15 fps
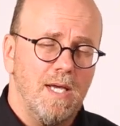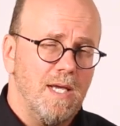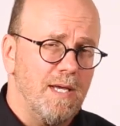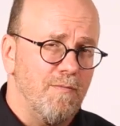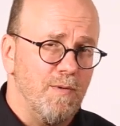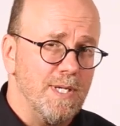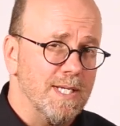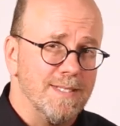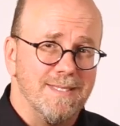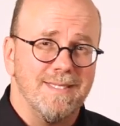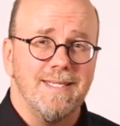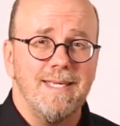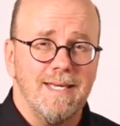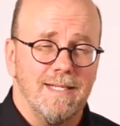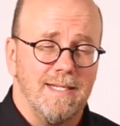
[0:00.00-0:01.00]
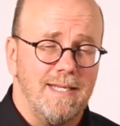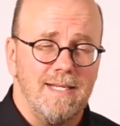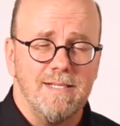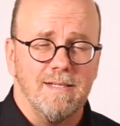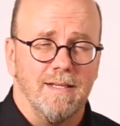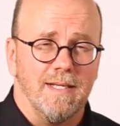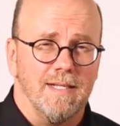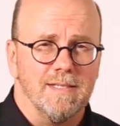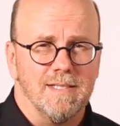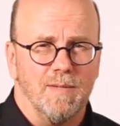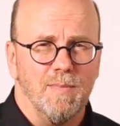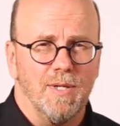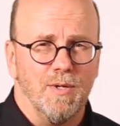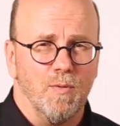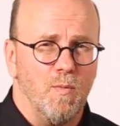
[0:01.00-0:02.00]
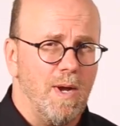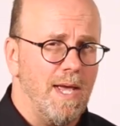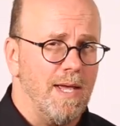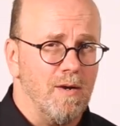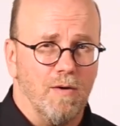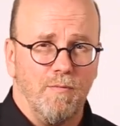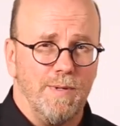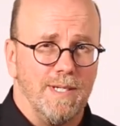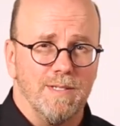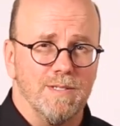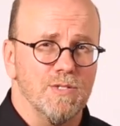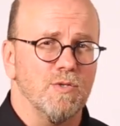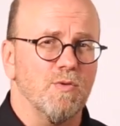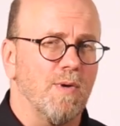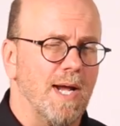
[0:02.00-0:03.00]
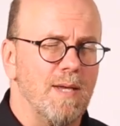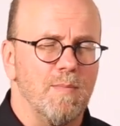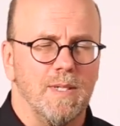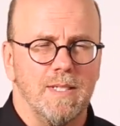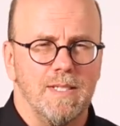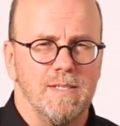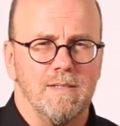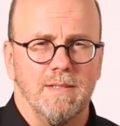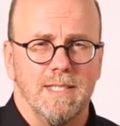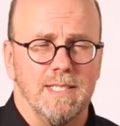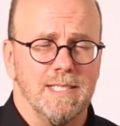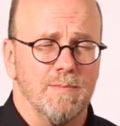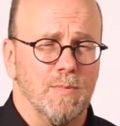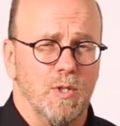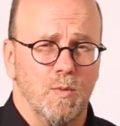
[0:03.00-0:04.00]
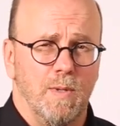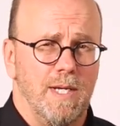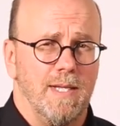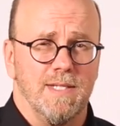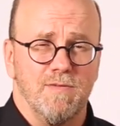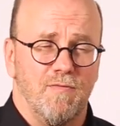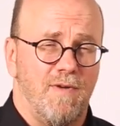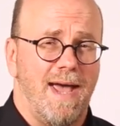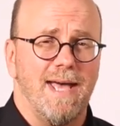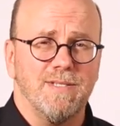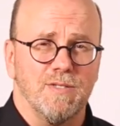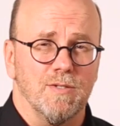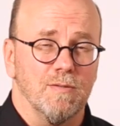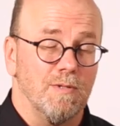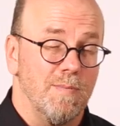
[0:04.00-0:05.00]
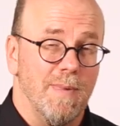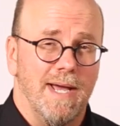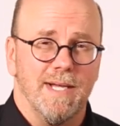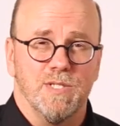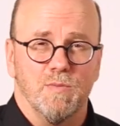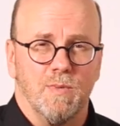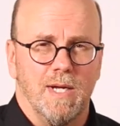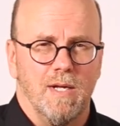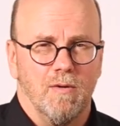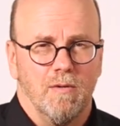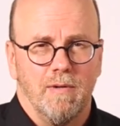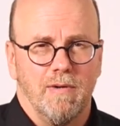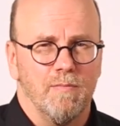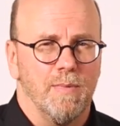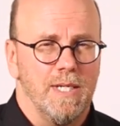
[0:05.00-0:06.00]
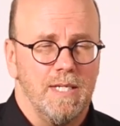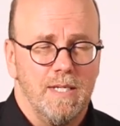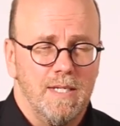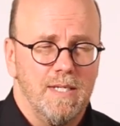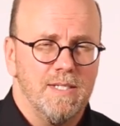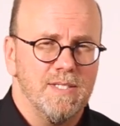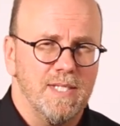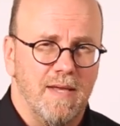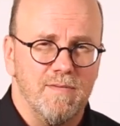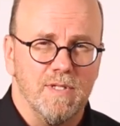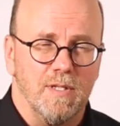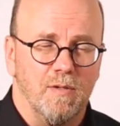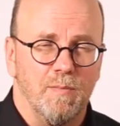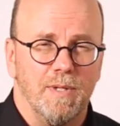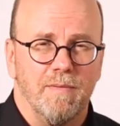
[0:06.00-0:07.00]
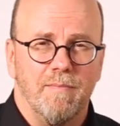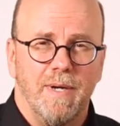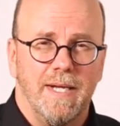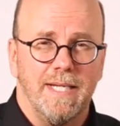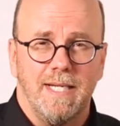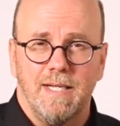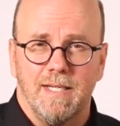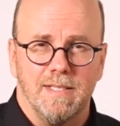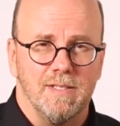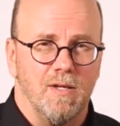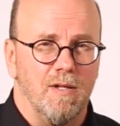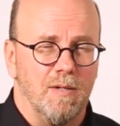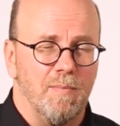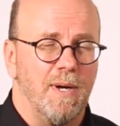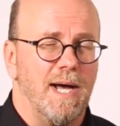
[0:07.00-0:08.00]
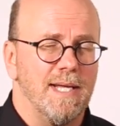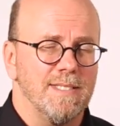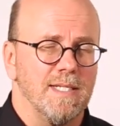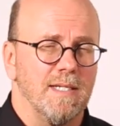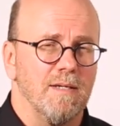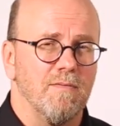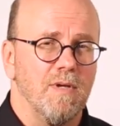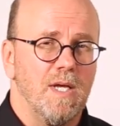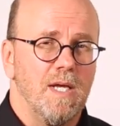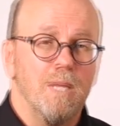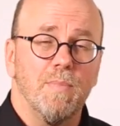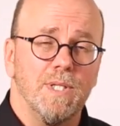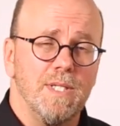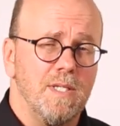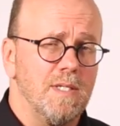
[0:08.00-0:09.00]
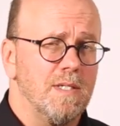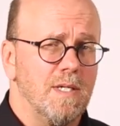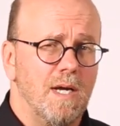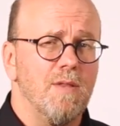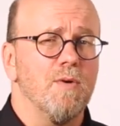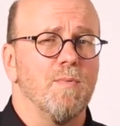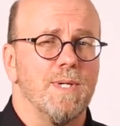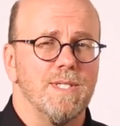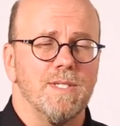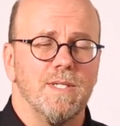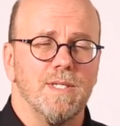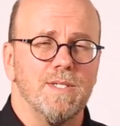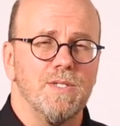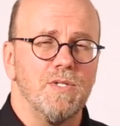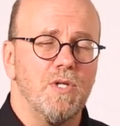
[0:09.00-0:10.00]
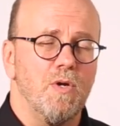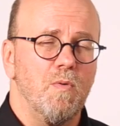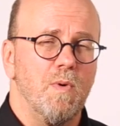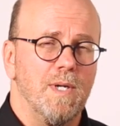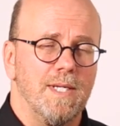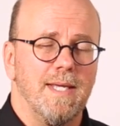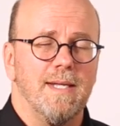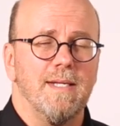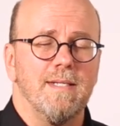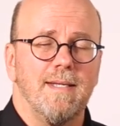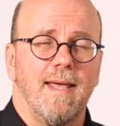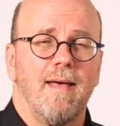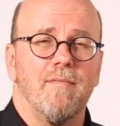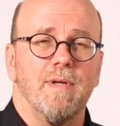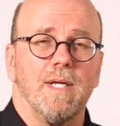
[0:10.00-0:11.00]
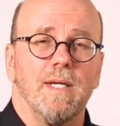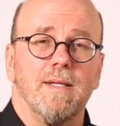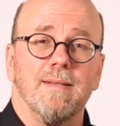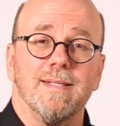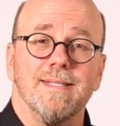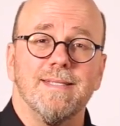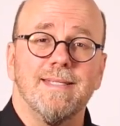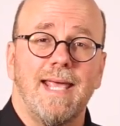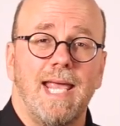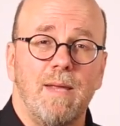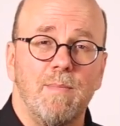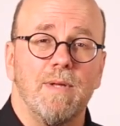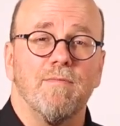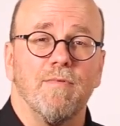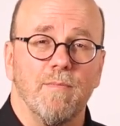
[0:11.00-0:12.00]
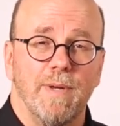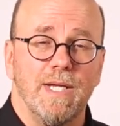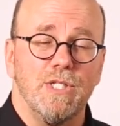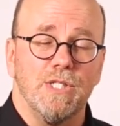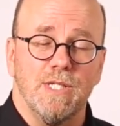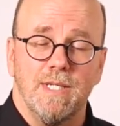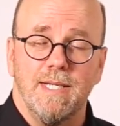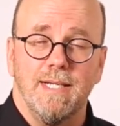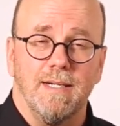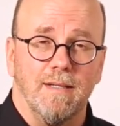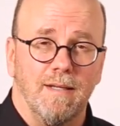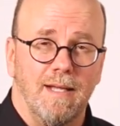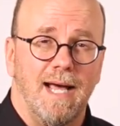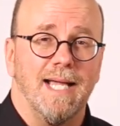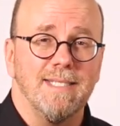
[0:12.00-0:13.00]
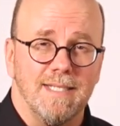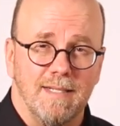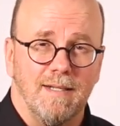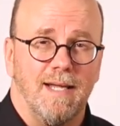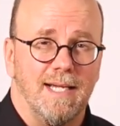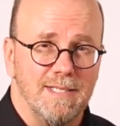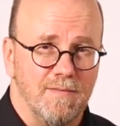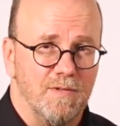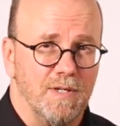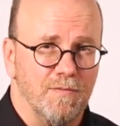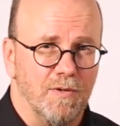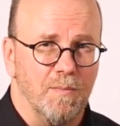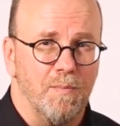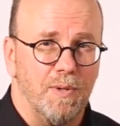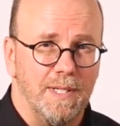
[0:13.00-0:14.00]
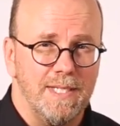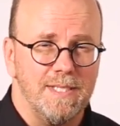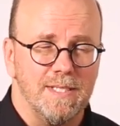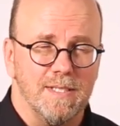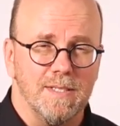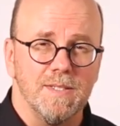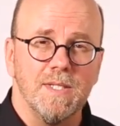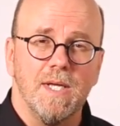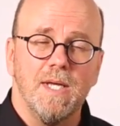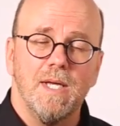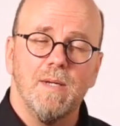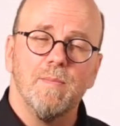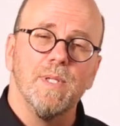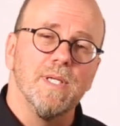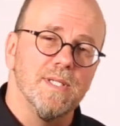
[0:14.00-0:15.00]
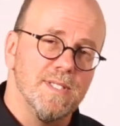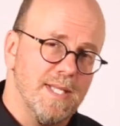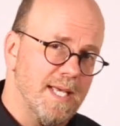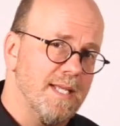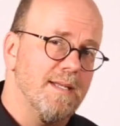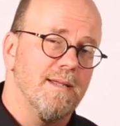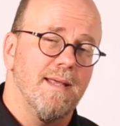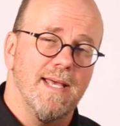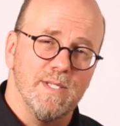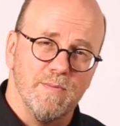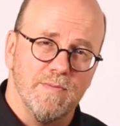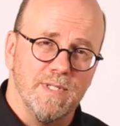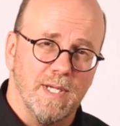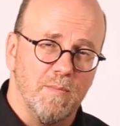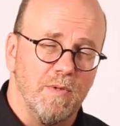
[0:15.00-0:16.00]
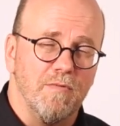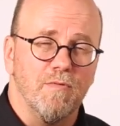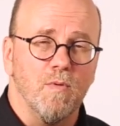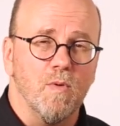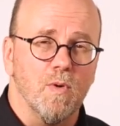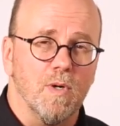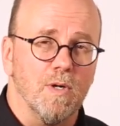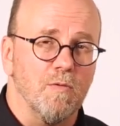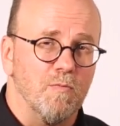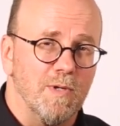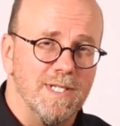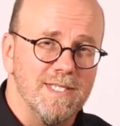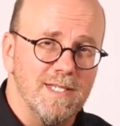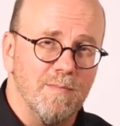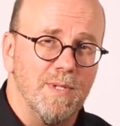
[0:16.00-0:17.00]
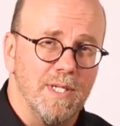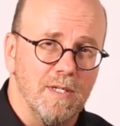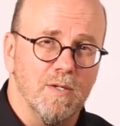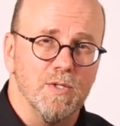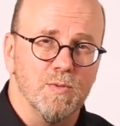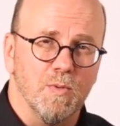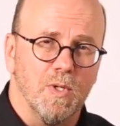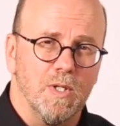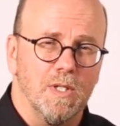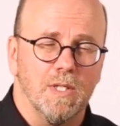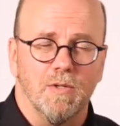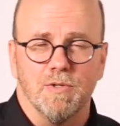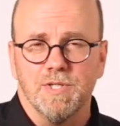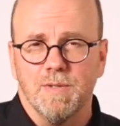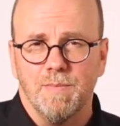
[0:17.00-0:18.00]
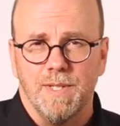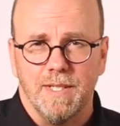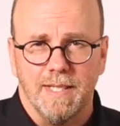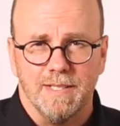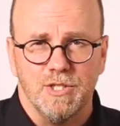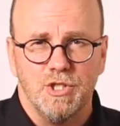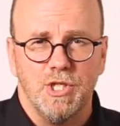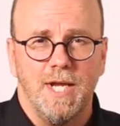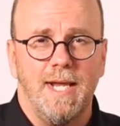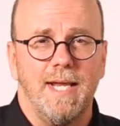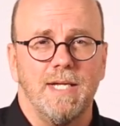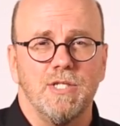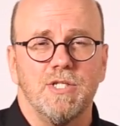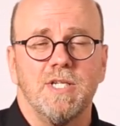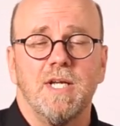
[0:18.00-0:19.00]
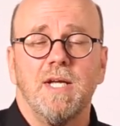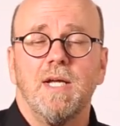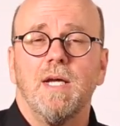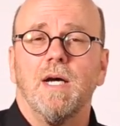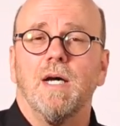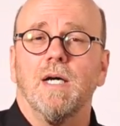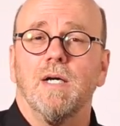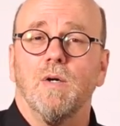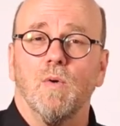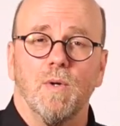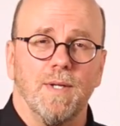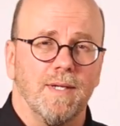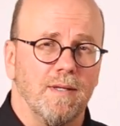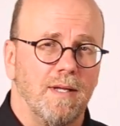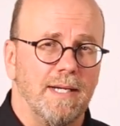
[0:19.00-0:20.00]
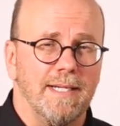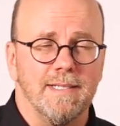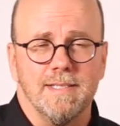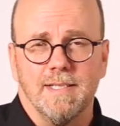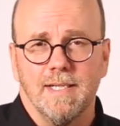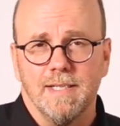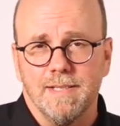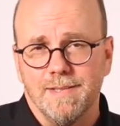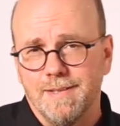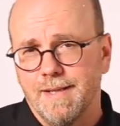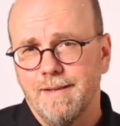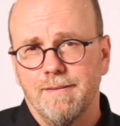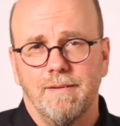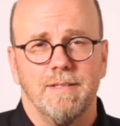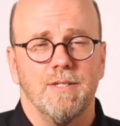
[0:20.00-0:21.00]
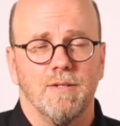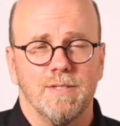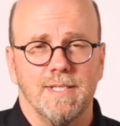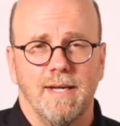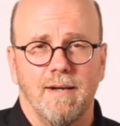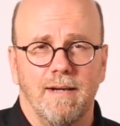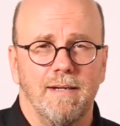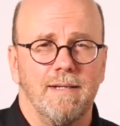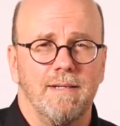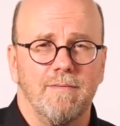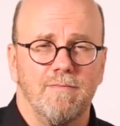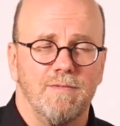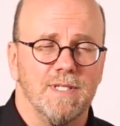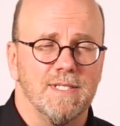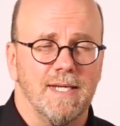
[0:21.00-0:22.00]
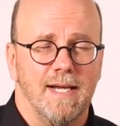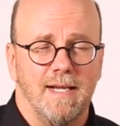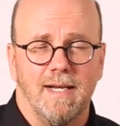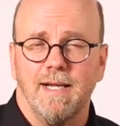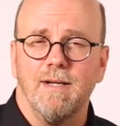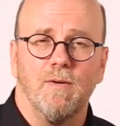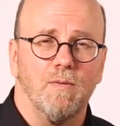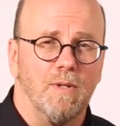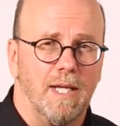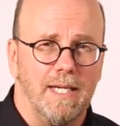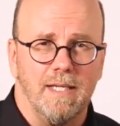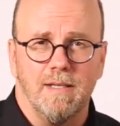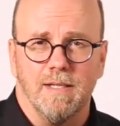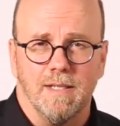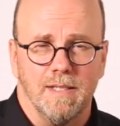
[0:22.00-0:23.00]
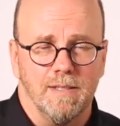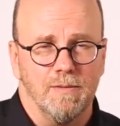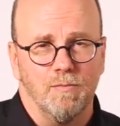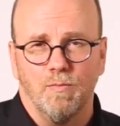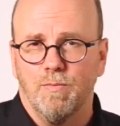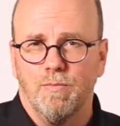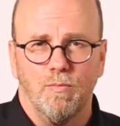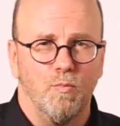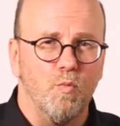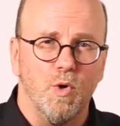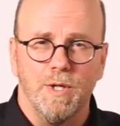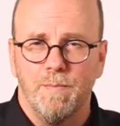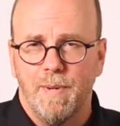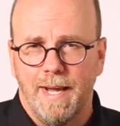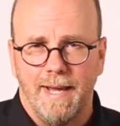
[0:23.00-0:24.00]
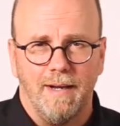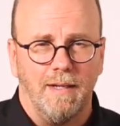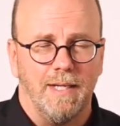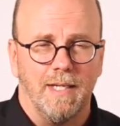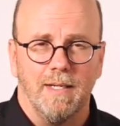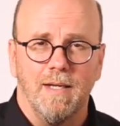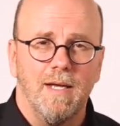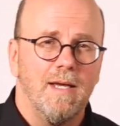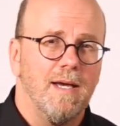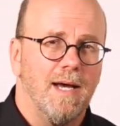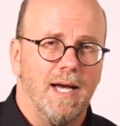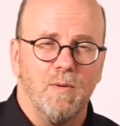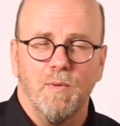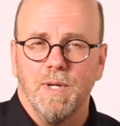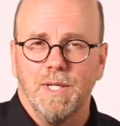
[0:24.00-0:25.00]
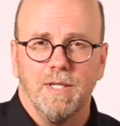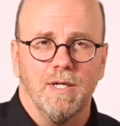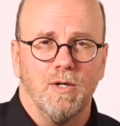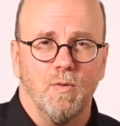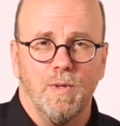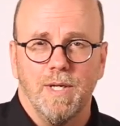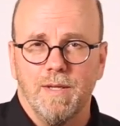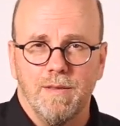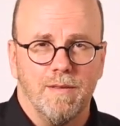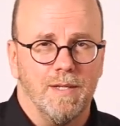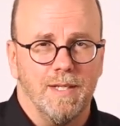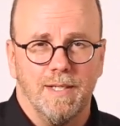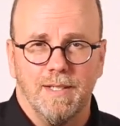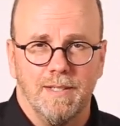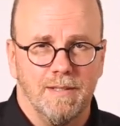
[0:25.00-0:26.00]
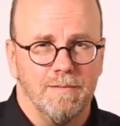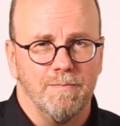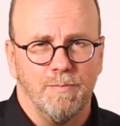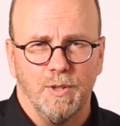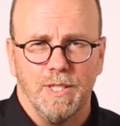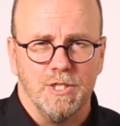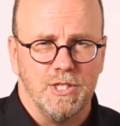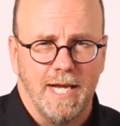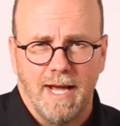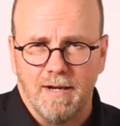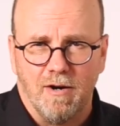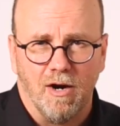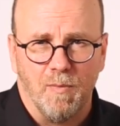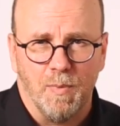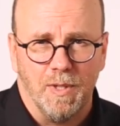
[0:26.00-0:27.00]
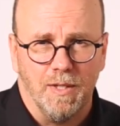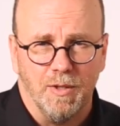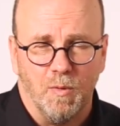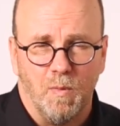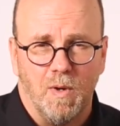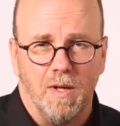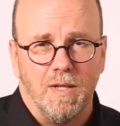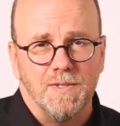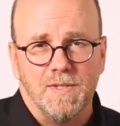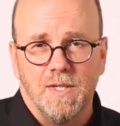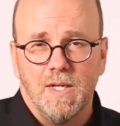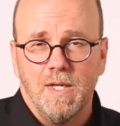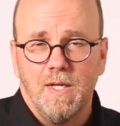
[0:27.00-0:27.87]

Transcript: If we can see it easily in some other way, or if we can describe it easily in some other way that's faster, we might as well. Everybody saves a little bit of money and it's all a positive. But the other reason is you don't want to get into having the same information in lots and lots of different places because then, as we've said before, when something something goes wrong or something gets changed, uh, or the client says, "Oh, it turns out I decided I don't like the wood paneling. I want to go with uh, putting shag carpet on the walls."